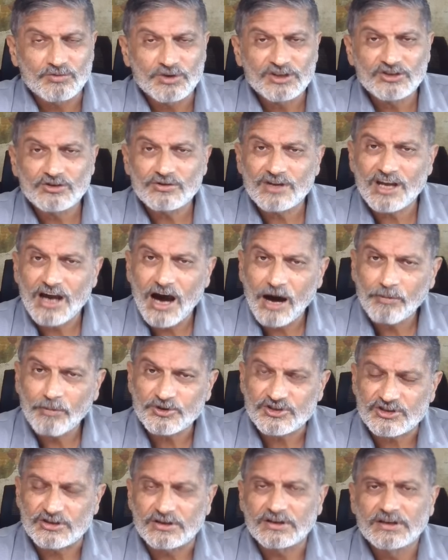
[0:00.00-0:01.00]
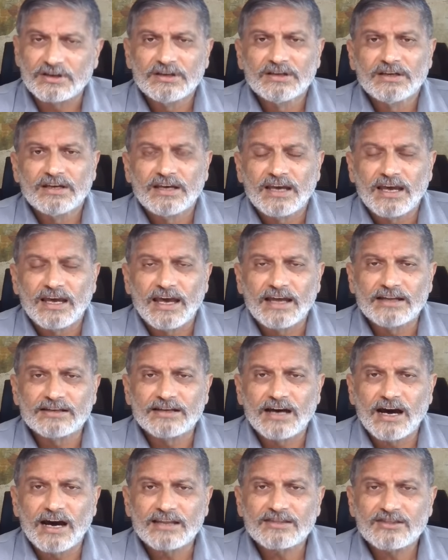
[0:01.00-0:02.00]
We do the opposite. And
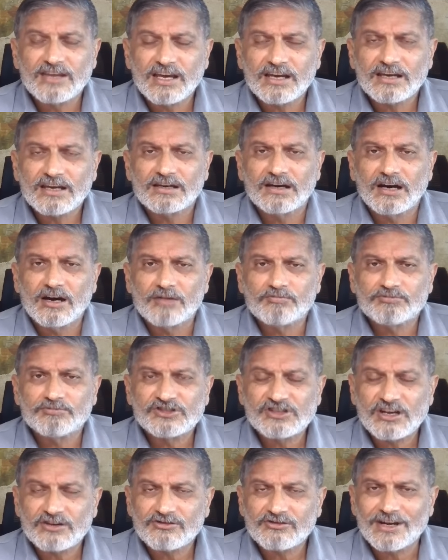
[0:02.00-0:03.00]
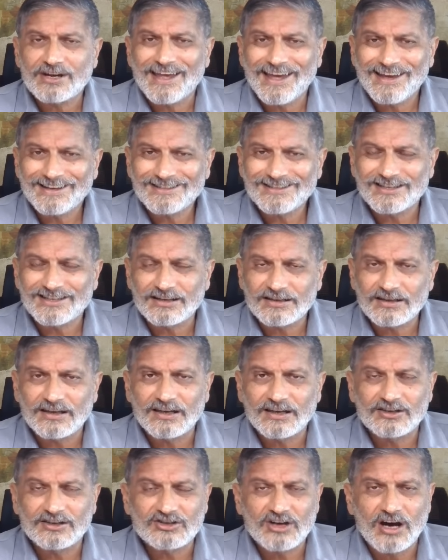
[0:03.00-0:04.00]
I think Secretary Hegseth
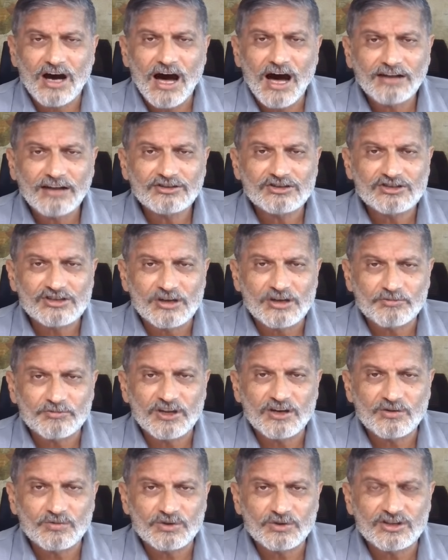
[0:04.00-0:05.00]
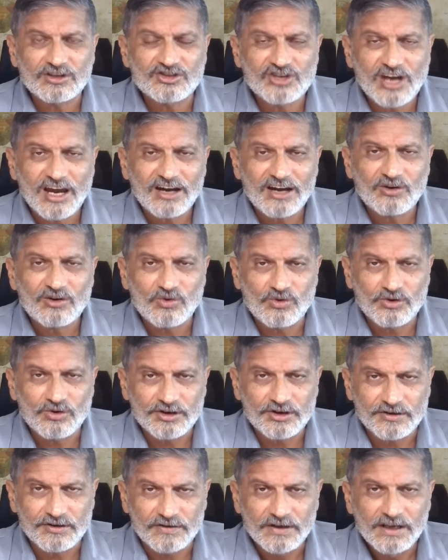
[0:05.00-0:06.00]
is onto something with the JAG Corps
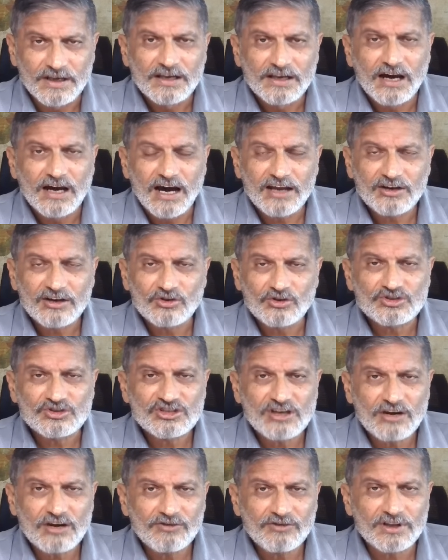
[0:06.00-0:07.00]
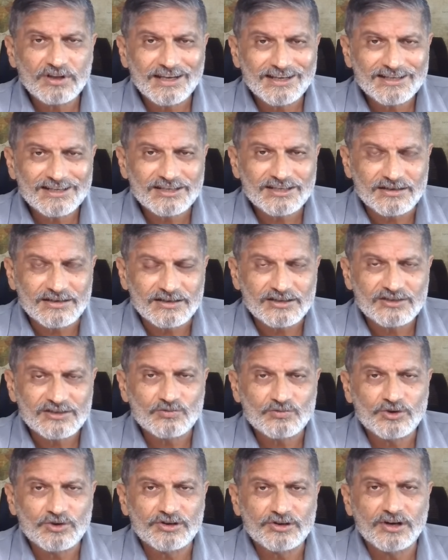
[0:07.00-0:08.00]
here. I know several incidents
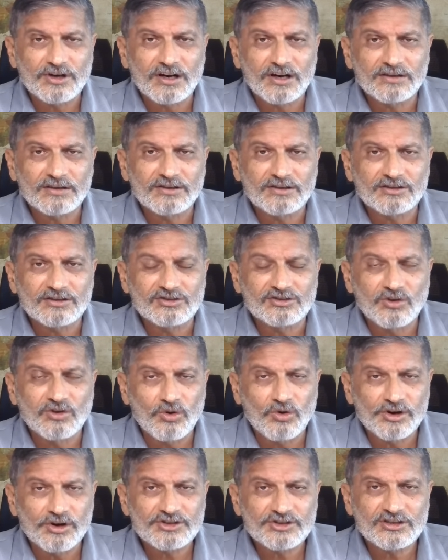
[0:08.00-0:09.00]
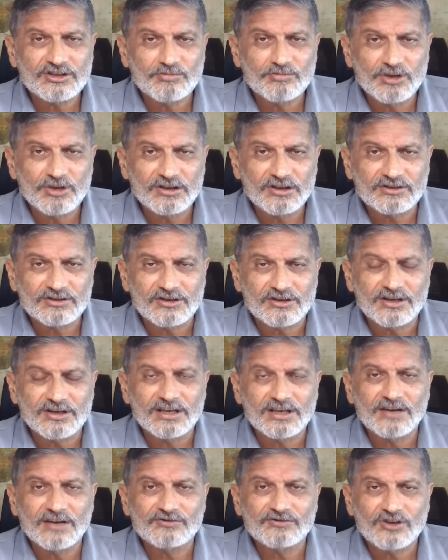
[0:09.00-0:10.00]
where the lawyers in the
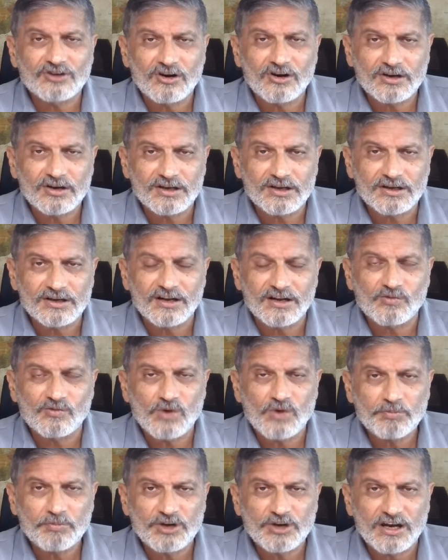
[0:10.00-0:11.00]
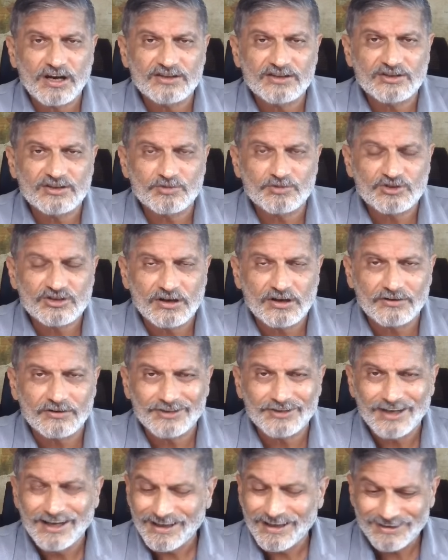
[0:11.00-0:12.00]
military have targeted and weaponized
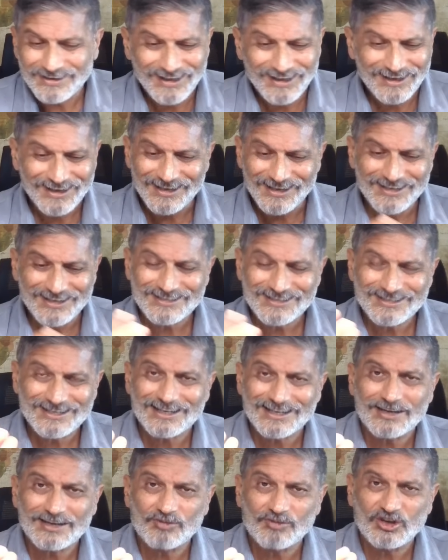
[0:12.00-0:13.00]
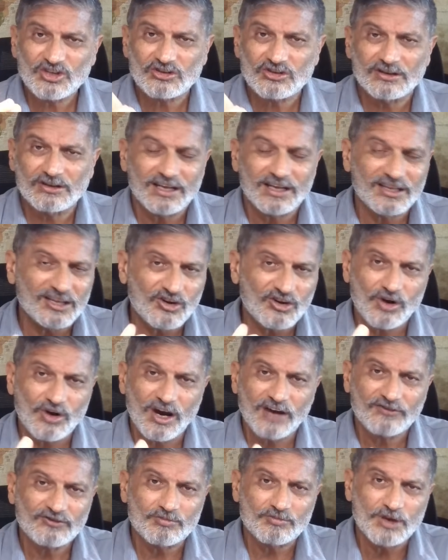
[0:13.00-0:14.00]
themselves like a heat-seeking missile, and they go
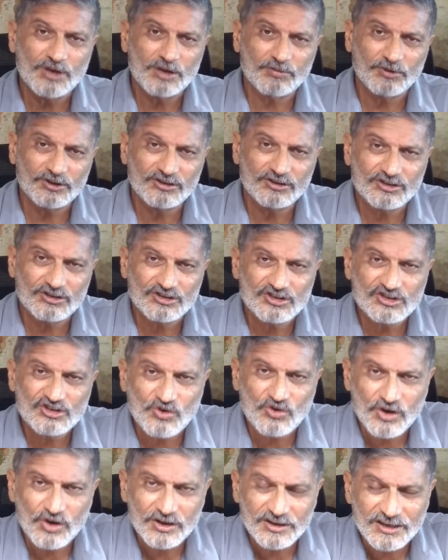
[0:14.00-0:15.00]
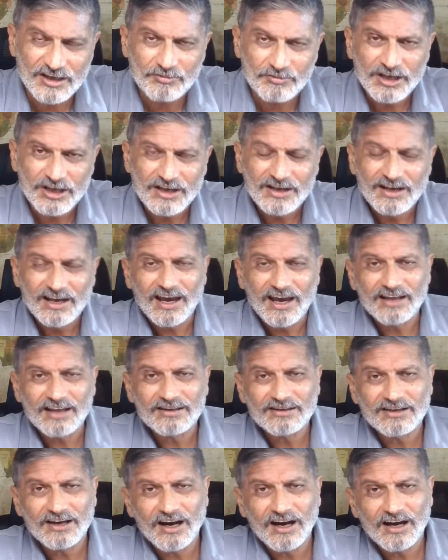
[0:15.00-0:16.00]
after people to destroy them
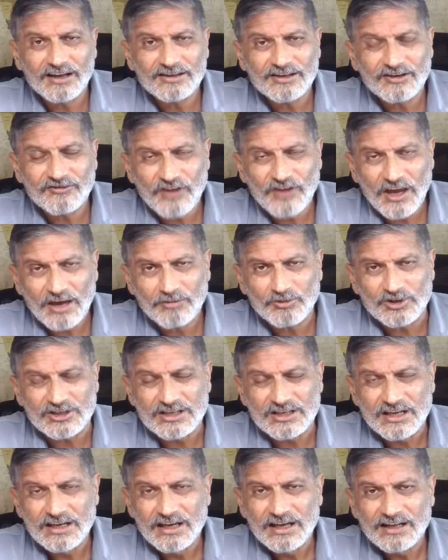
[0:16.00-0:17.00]
and their families.